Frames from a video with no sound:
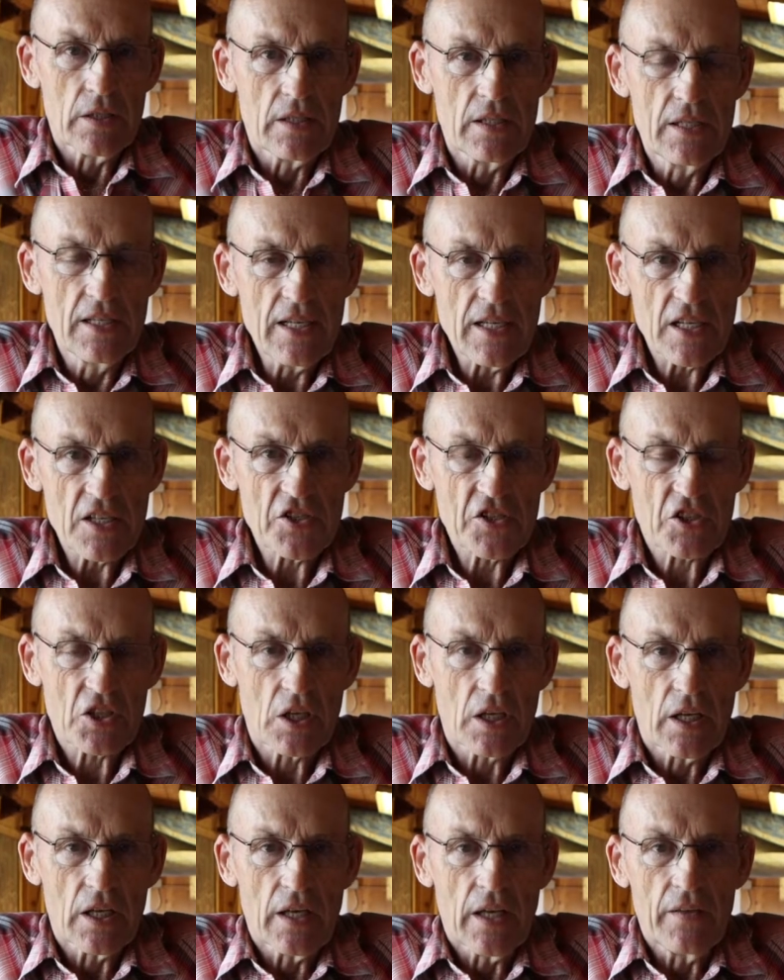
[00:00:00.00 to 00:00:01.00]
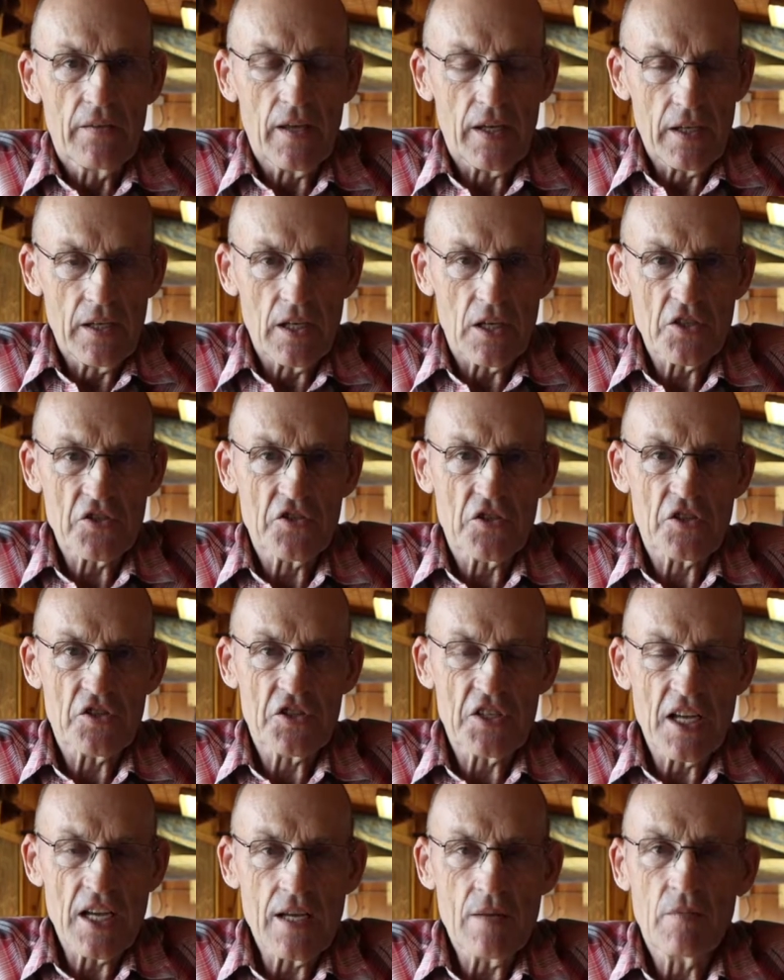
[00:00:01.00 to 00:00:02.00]
disc that does the
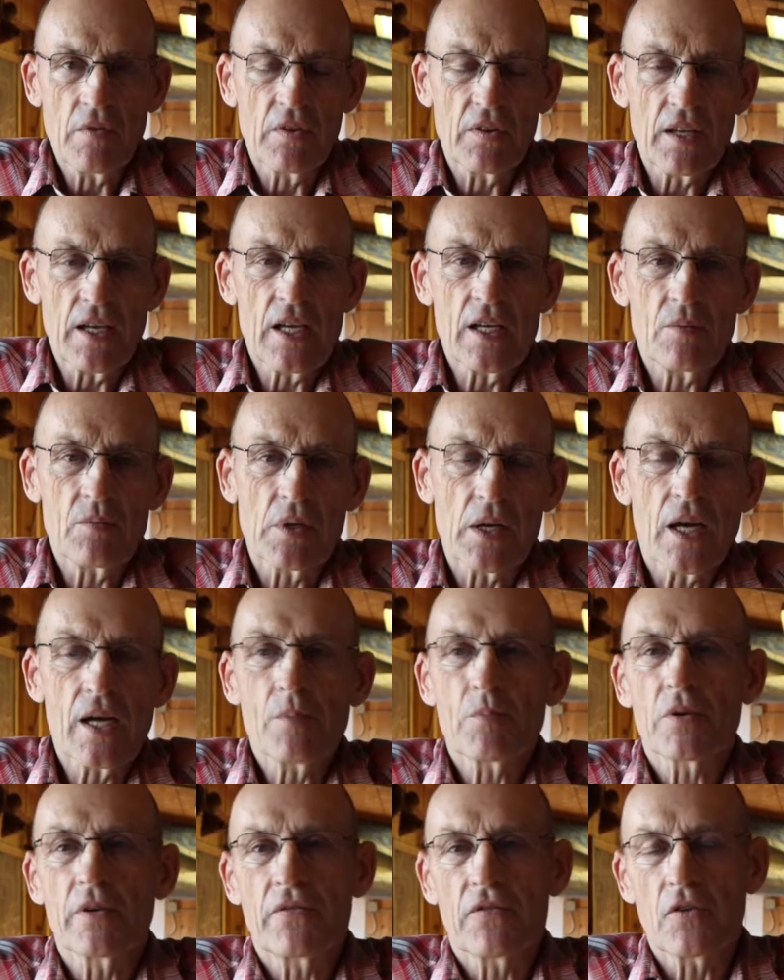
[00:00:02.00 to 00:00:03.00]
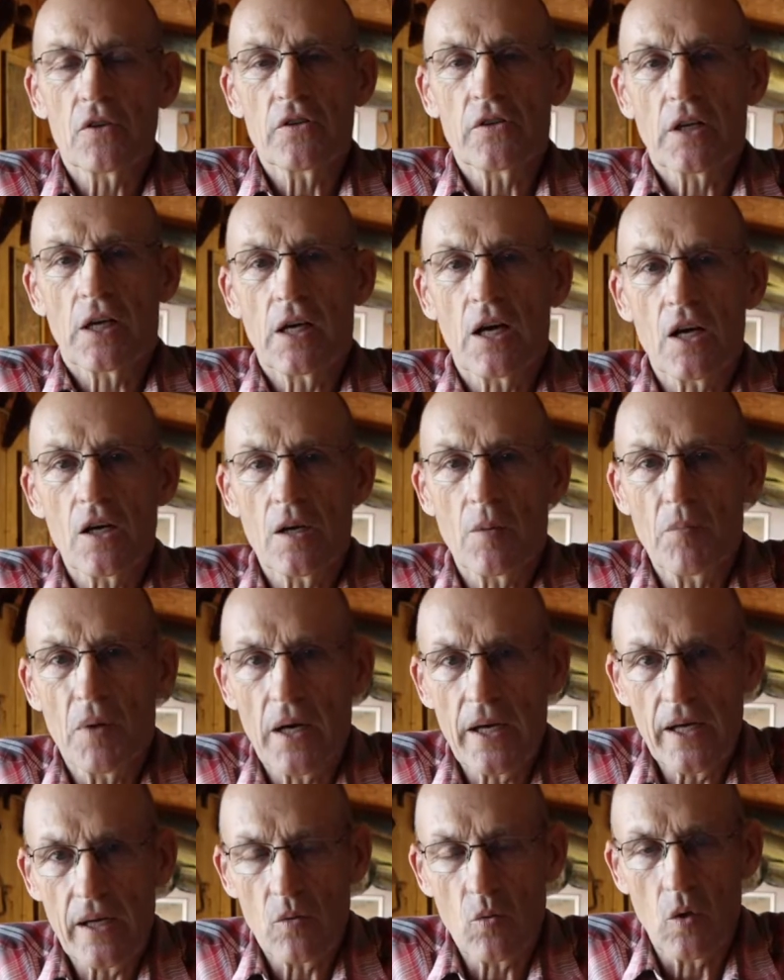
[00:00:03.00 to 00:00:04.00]
same thing, but I prefer the
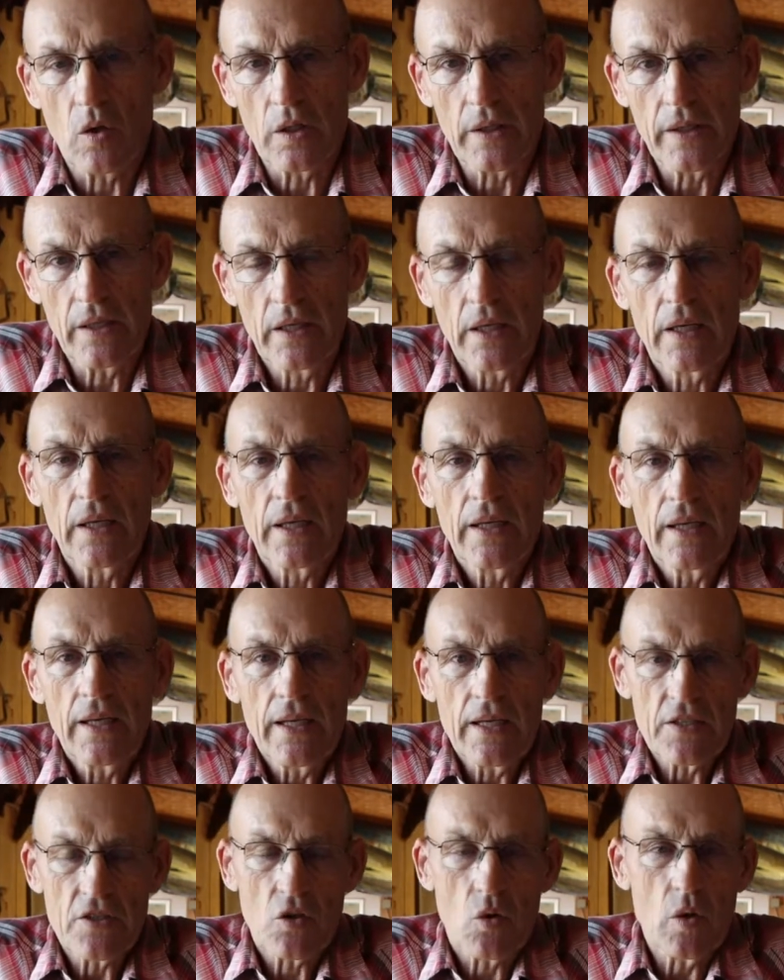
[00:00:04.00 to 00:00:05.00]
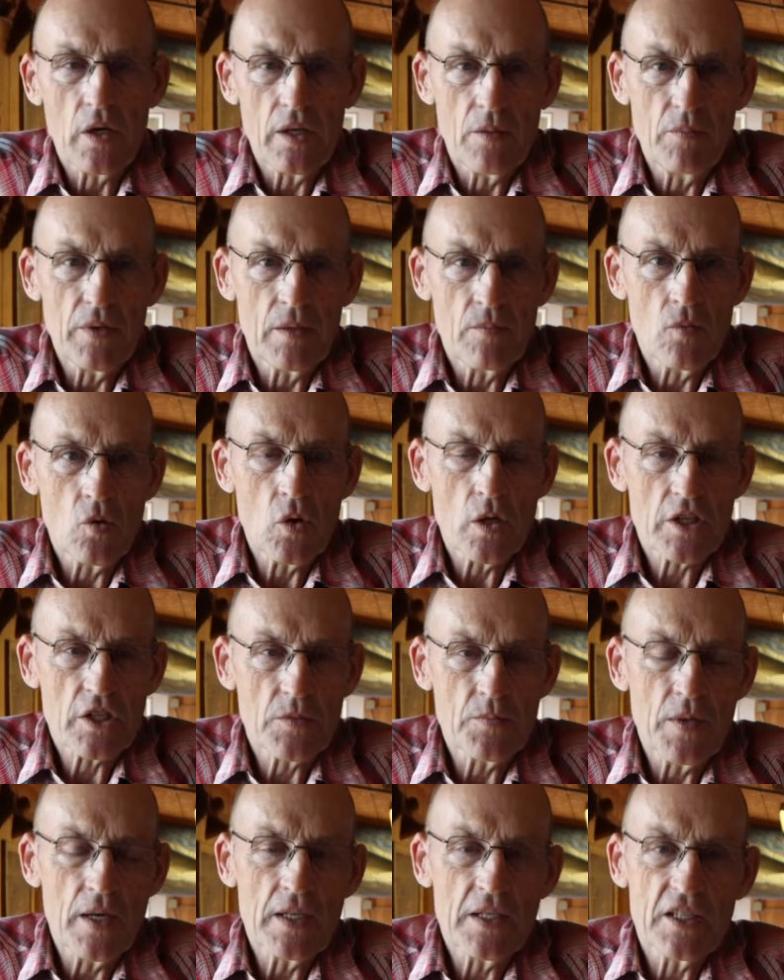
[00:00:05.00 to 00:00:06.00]
carbide one. It's quite a bit more
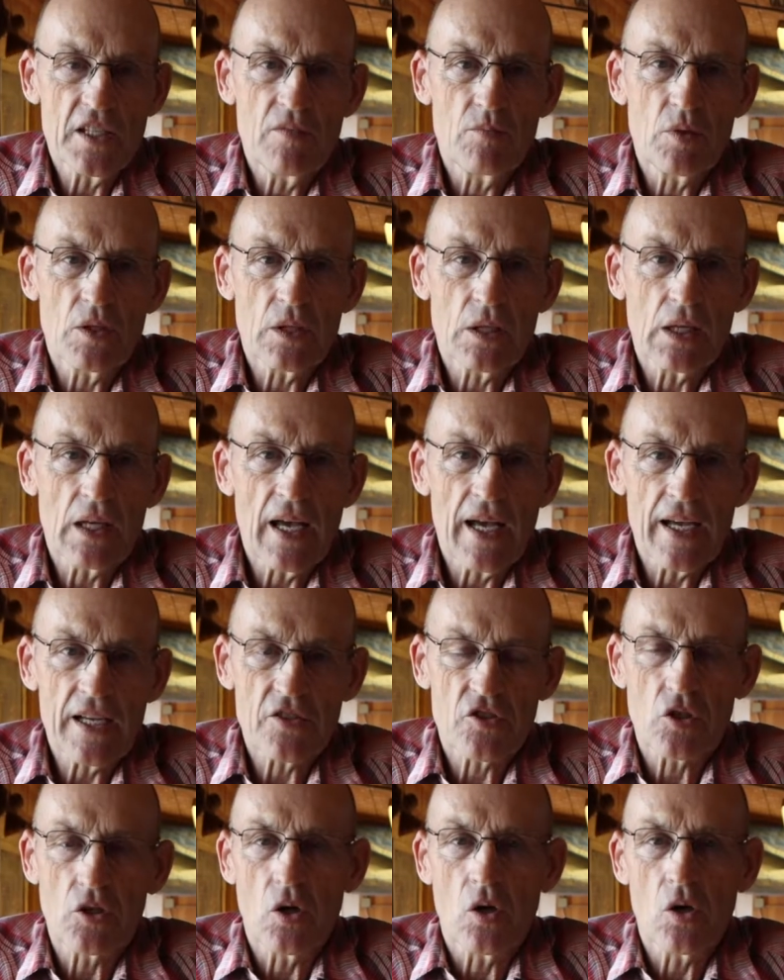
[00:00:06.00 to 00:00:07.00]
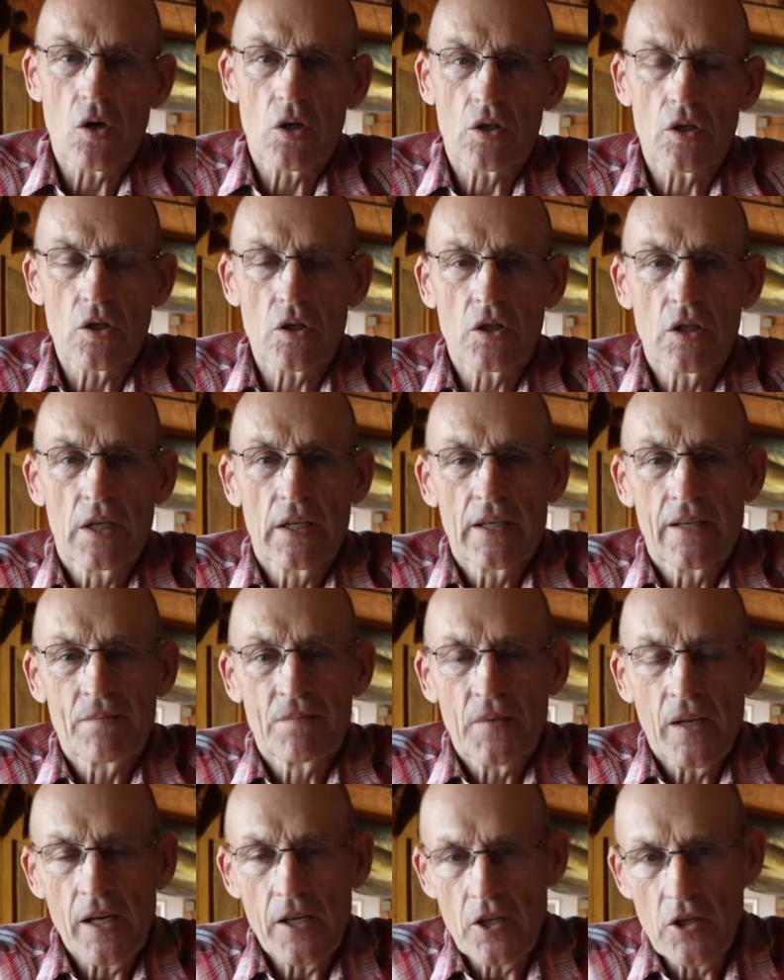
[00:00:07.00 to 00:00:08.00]
expensive, but it lasts longer,
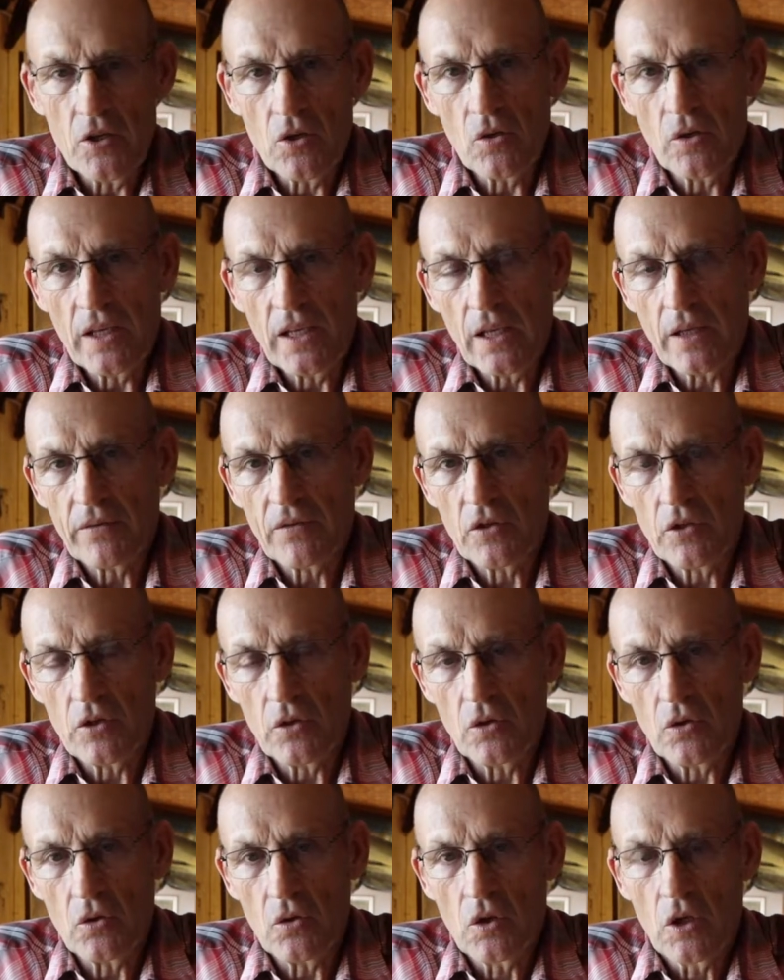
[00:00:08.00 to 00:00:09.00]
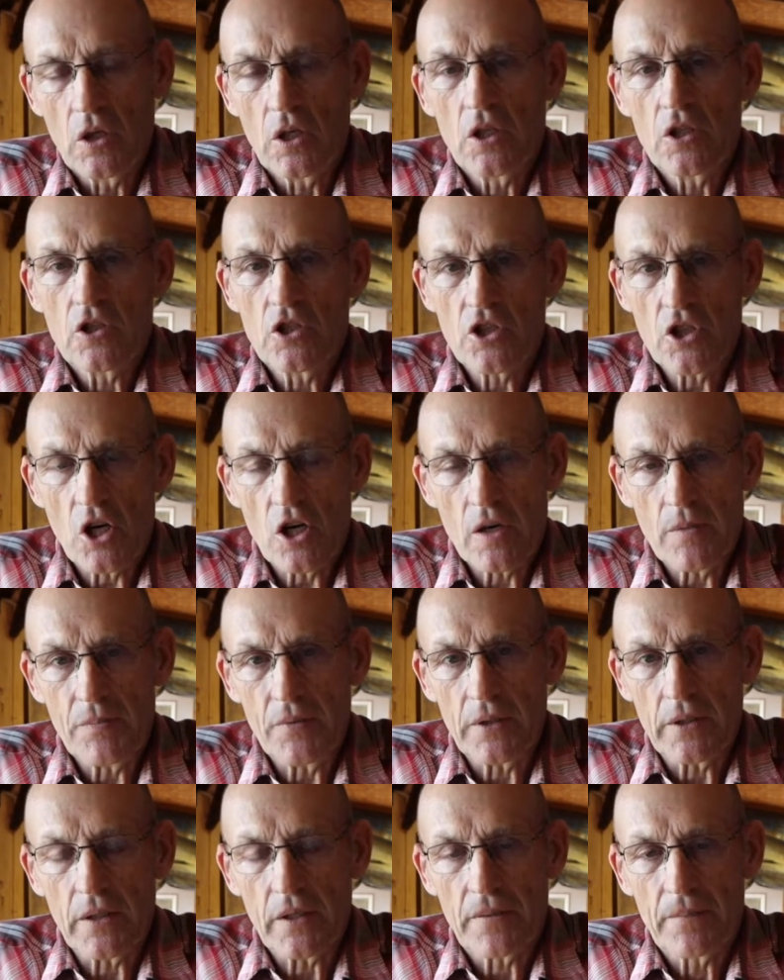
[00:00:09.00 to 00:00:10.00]
and you don't have to
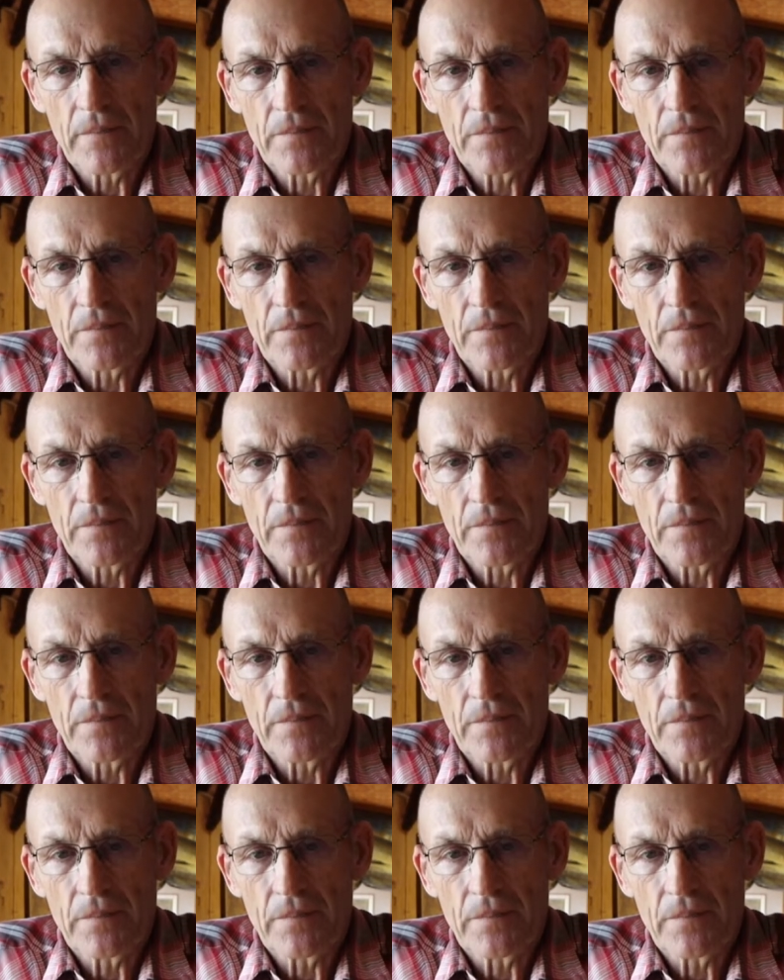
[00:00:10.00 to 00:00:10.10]
sharpen it.